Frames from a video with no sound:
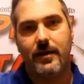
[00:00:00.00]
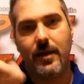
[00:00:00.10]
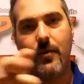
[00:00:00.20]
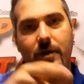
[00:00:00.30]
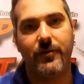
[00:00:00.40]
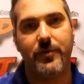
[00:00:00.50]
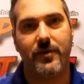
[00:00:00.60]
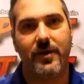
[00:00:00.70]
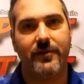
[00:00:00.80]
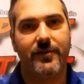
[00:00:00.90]
Hello, welcome to
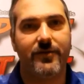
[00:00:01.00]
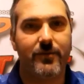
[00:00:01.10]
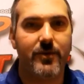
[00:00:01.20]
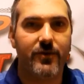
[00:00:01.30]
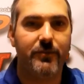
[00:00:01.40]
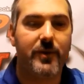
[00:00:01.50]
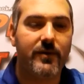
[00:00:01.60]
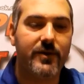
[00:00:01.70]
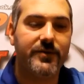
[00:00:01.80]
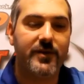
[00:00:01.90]
Spirit Cocktails. I'm your host,
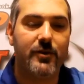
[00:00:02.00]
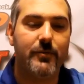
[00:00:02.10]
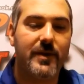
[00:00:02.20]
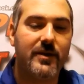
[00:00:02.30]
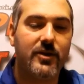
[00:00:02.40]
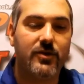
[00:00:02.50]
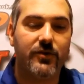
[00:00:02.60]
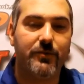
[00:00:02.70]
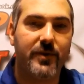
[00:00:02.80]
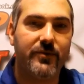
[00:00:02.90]
Pierre Today we're making the
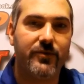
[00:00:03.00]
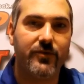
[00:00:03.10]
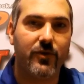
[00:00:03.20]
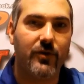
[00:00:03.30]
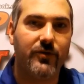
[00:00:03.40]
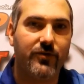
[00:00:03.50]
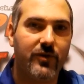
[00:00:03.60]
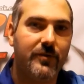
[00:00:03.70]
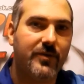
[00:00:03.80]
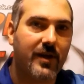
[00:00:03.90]
Ghostbusters Cross the
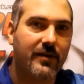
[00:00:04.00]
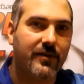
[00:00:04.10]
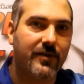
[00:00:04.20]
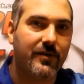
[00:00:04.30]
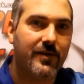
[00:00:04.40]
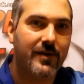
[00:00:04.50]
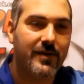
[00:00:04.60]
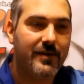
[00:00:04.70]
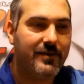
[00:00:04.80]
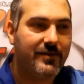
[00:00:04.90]
Streams cocktail.
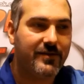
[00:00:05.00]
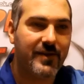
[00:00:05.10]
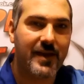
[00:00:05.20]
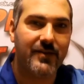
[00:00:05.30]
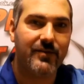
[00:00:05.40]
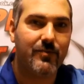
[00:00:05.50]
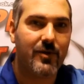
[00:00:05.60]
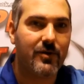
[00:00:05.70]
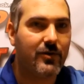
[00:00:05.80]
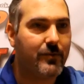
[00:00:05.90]
Today and
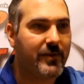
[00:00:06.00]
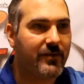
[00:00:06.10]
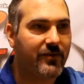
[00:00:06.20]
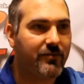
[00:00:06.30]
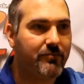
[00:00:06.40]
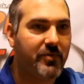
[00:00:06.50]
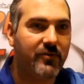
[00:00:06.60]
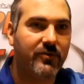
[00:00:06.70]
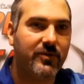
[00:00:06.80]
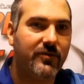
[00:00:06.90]
tomorrow are going to be a
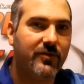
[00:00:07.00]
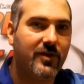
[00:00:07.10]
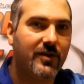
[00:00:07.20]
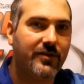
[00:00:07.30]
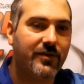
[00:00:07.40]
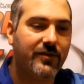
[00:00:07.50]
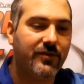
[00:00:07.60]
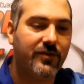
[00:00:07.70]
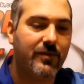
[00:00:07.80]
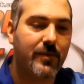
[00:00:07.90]
special edition
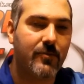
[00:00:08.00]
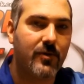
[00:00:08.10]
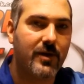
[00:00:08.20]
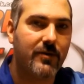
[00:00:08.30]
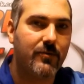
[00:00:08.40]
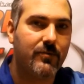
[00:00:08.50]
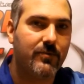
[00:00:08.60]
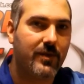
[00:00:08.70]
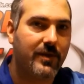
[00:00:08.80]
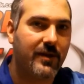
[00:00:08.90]
cocktails to commemorate the
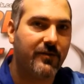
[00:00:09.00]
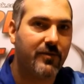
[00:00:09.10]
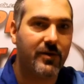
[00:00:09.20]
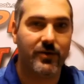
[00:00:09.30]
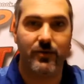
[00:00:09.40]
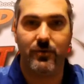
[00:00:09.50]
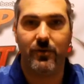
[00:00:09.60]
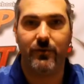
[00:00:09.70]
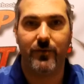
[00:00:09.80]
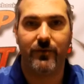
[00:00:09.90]
announcement of the new
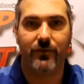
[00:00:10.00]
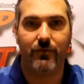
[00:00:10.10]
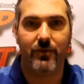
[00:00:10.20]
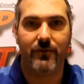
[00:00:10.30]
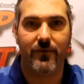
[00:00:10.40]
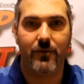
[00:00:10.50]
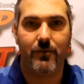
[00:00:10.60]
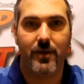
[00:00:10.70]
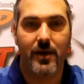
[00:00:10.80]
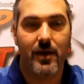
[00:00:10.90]
Ghostbusters 3
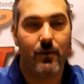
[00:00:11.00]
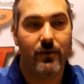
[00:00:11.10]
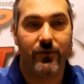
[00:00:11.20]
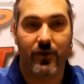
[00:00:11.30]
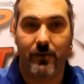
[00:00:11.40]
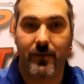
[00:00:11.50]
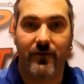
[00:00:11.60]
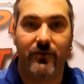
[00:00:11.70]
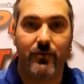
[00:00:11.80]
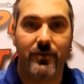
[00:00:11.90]
film, which I'm
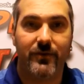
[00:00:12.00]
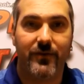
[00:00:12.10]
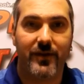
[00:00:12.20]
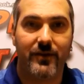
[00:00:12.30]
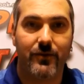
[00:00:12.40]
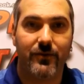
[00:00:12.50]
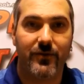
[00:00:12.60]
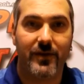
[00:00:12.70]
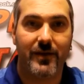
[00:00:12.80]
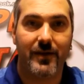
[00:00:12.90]
actually really excited to go
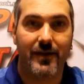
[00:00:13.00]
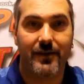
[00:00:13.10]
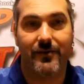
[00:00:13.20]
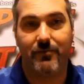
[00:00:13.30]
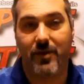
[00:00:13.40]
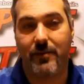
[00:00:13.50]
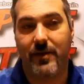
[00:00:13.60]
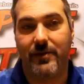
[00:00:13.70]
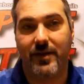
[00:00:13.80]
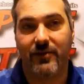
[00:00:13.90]
see. It's coming
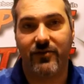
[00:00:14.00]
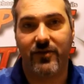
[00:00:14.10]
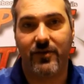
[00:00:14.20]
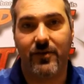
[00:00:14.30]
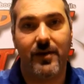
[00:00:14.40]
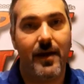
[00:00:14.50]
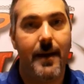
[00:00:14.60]
out next year.